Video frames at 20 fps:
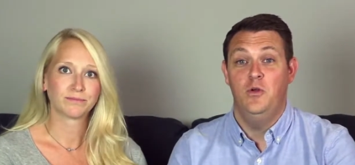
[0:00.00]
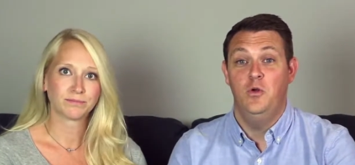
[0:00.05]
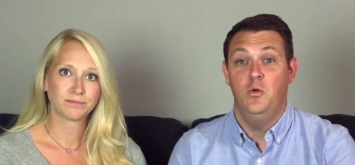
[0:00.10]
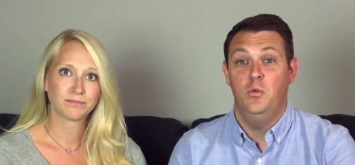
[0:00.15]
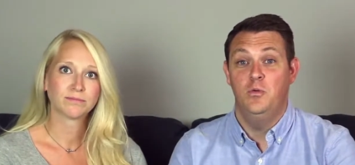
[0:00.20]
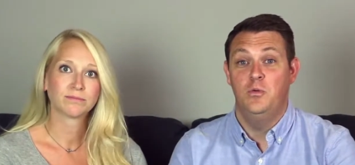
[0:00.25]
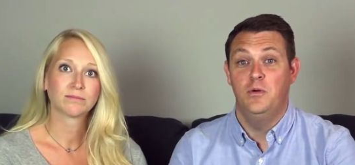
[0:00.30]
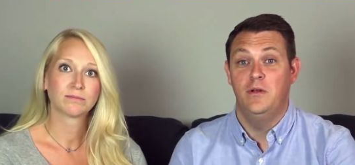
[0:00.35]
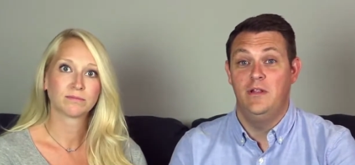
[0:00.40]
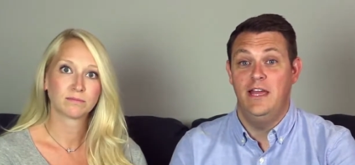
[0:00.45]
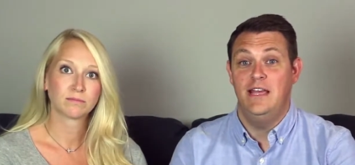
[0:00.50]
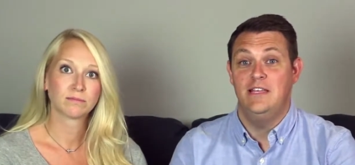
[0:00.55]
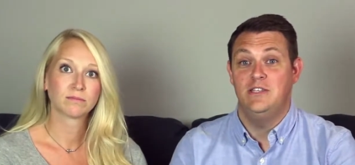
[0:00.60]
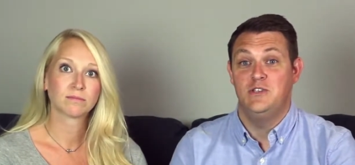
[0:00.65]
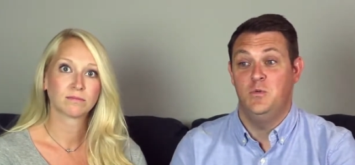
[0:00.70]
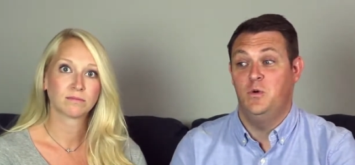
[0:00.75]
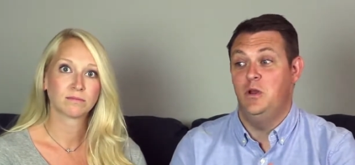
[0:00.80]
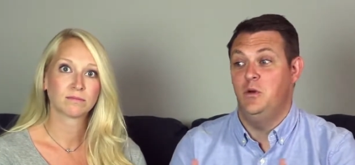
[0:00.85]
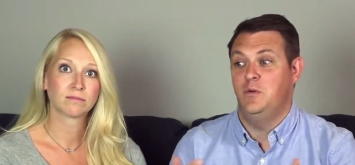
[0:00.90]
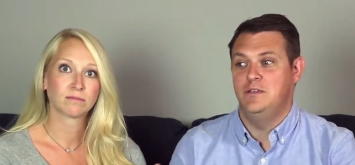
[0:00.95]
Speaker 1: who would relate
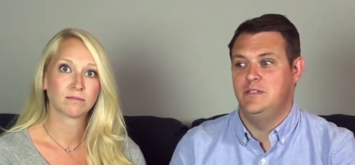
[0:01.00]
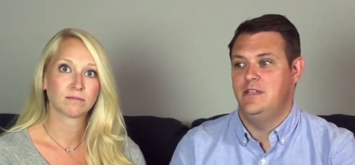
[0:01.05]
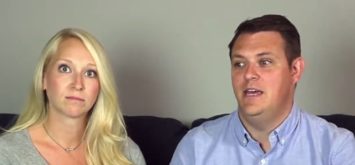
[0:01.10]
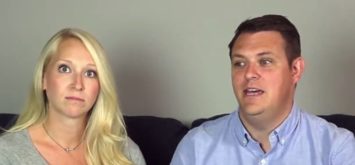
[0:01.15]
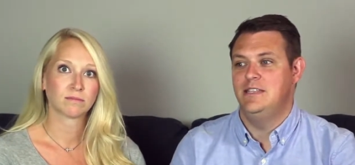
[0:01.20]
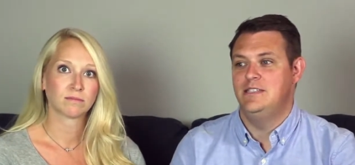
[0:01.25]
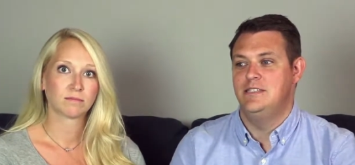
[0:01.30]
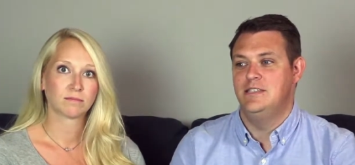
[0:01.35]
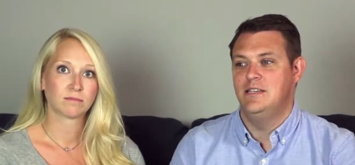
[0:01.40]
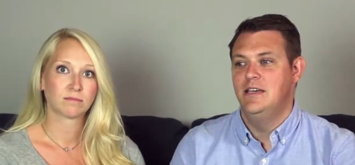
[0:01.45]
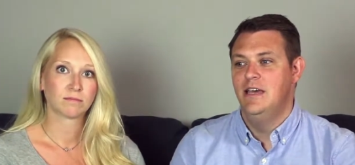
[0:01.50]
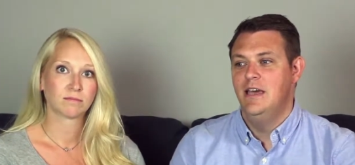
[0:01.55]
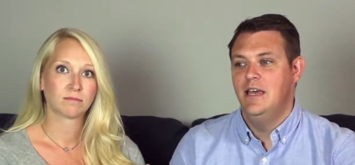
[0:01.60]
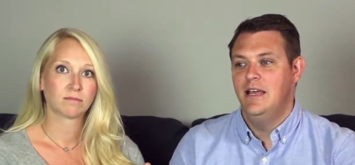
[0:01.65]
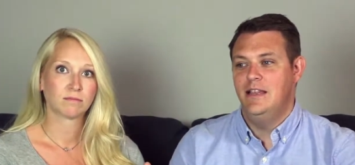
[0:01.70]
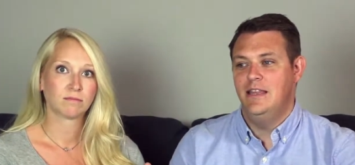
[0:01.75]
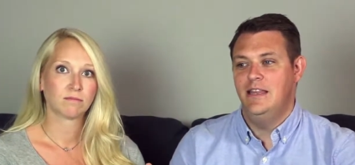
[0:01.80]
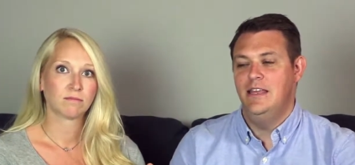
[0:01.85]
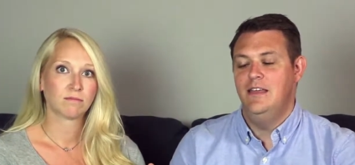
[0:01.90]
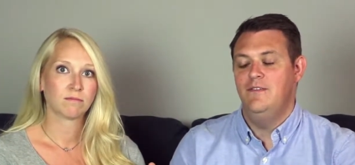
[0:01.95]
to what it was like to
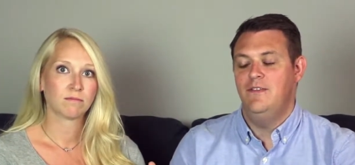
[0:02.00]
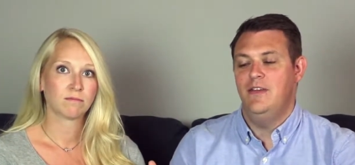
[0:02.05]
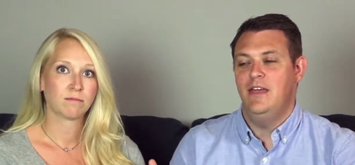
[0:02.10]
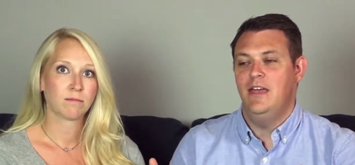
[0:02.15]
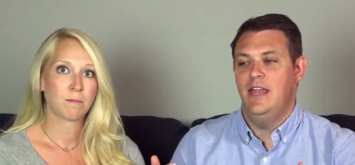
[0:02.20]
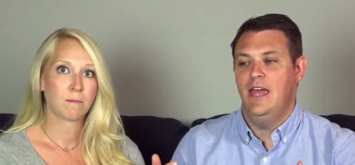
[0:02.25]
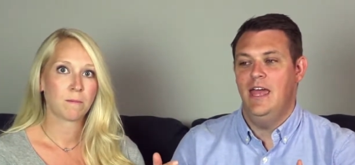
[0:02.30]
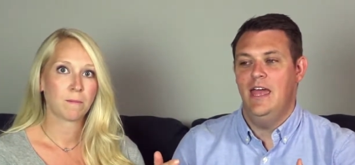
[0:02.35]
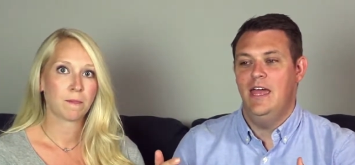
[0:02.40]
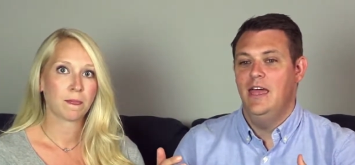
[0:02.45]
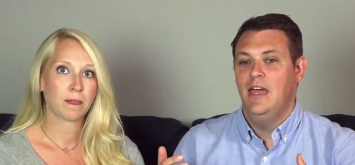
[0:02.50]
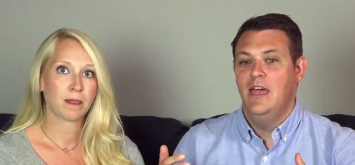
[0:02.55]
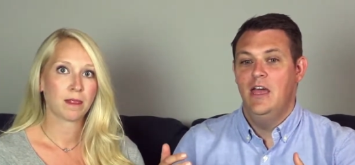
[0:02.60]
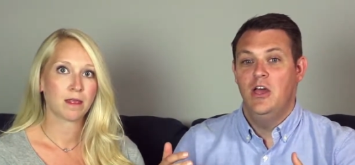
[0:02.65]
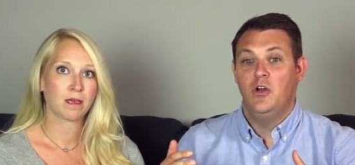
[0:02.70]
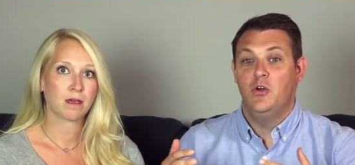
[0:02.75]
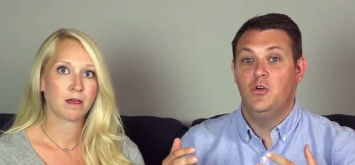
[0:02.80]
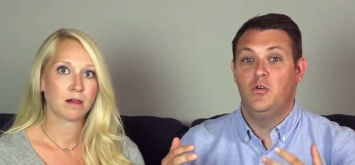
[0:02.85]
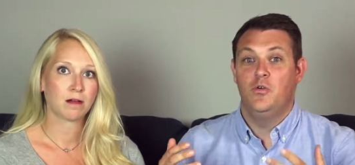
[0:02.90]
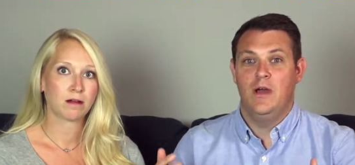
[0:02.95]
live in a
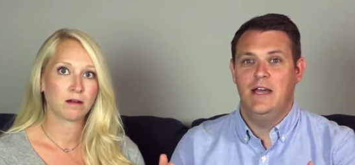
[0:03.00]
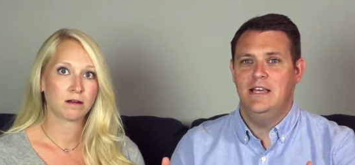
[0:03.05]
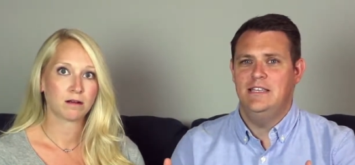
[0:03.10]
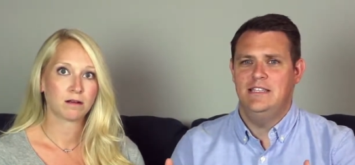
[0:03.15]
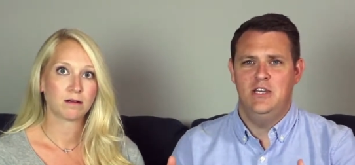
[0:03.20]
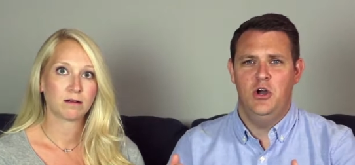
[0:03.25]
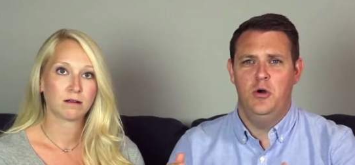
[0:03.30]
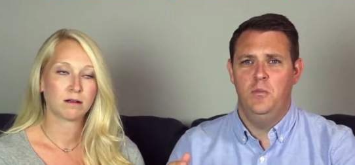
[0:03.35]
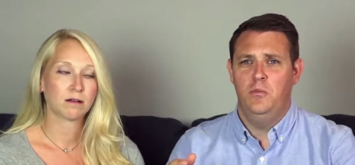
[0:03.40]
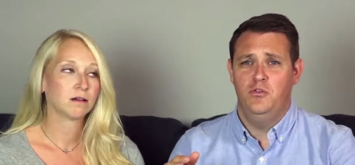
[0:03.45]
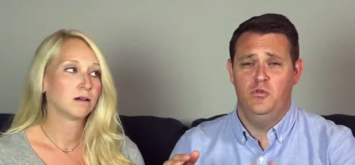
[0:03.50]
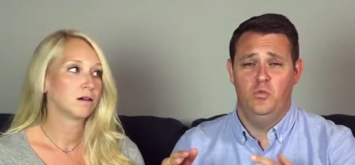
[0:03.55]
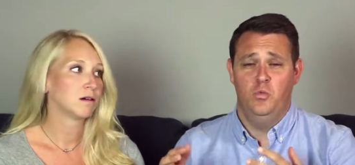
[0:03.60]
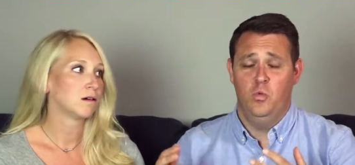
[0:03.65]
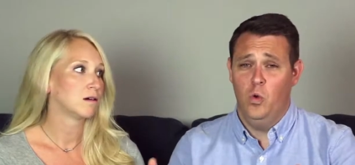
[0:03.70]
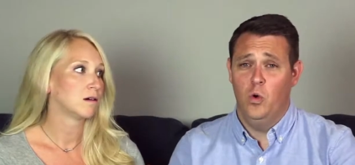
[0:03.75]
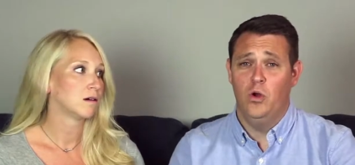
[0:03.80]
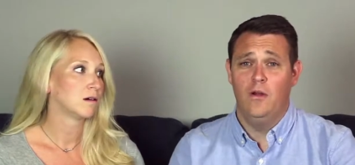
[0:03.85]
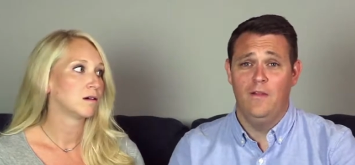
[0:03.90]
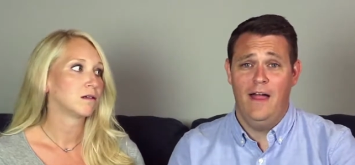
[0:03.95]
crazy, almost
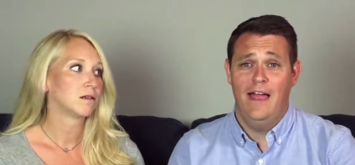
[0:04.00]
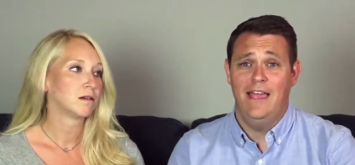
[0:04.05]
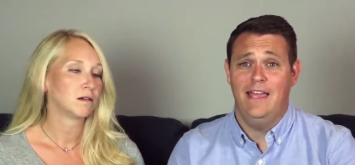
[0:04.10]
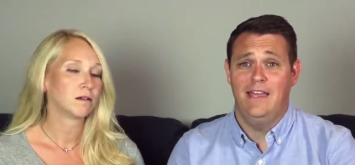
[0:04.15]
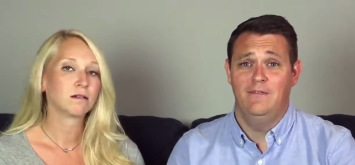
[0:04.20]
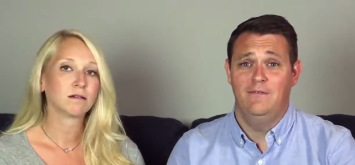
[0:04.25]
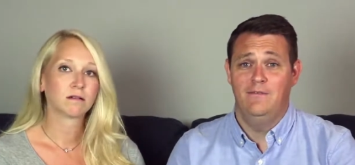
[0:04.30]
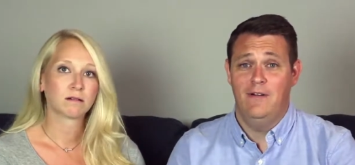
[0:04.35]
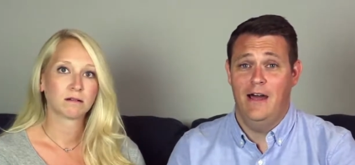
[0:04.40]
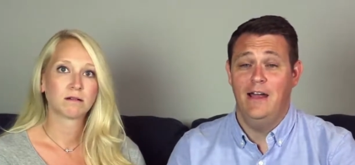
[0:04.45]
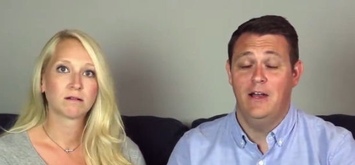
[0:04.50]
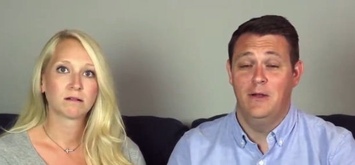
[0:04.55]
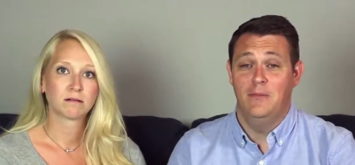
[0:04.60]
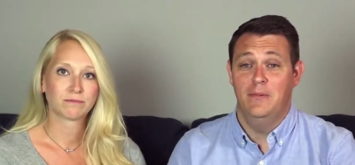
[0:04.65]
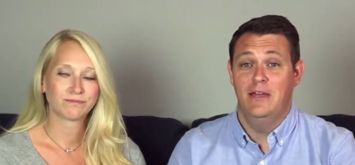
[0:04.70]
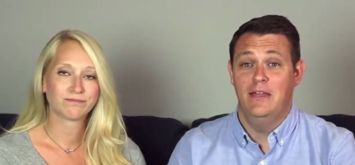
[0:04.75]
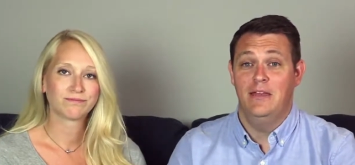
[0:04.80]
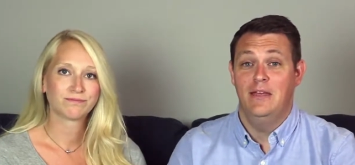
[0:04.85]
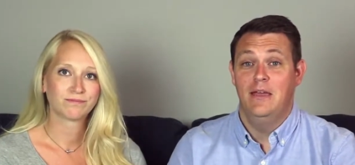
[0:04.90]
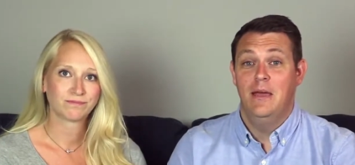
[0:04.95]
warlike
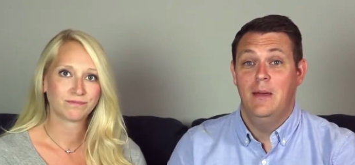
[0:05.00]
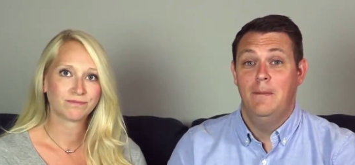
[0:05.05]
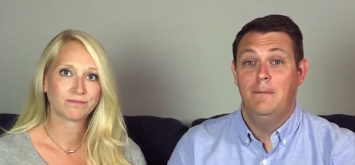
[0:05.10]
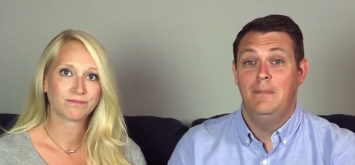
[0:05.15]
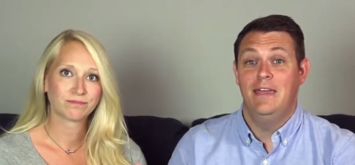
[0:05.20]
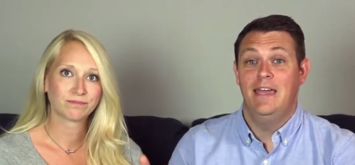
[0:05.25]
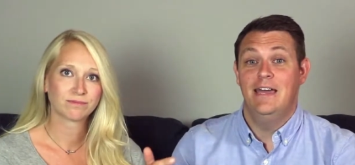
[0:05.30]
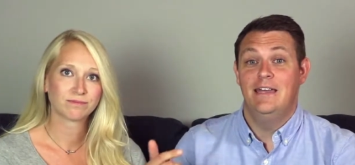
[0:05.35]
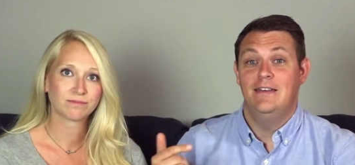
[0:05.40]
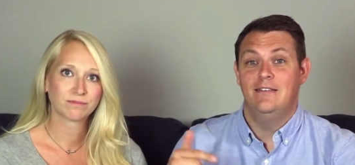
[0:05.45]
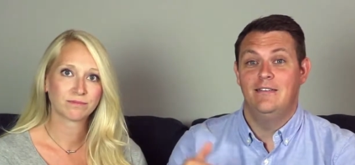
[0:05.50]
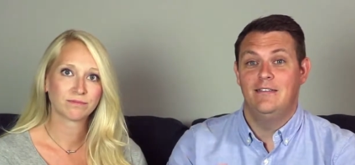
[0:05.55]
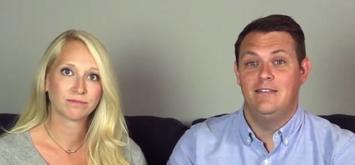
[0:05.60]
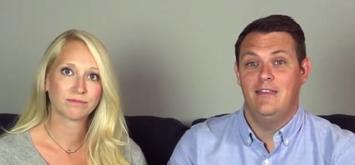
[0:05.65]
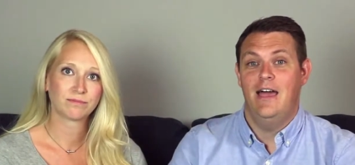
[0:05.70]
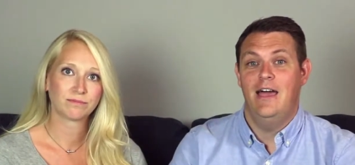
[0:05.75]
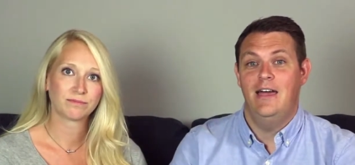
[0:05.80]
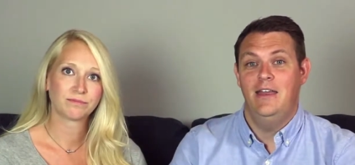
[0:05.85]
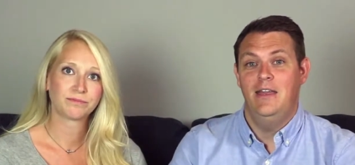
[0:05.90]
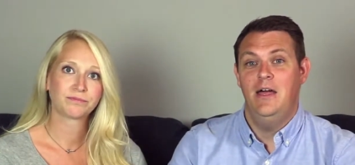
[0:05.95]
environment, began to
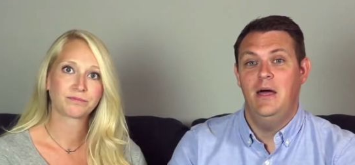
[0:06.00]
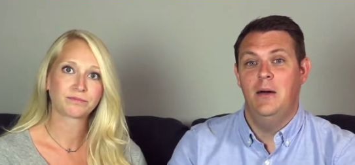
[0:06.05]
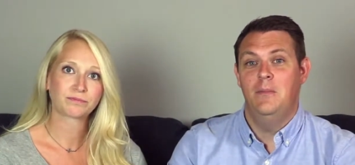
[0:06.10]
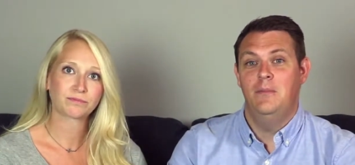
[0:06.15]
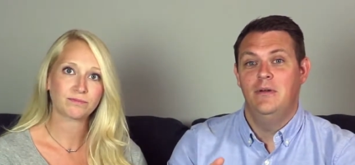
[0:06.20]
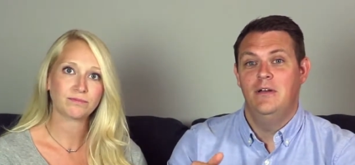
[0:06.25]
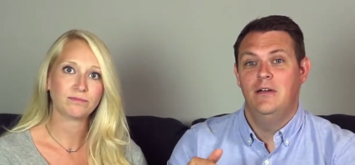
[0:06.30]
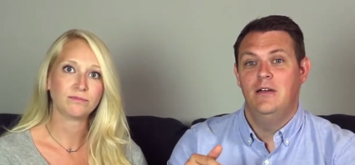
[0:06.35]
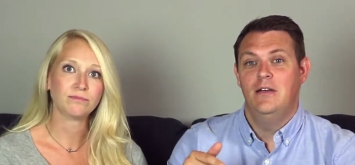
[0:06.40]
sign up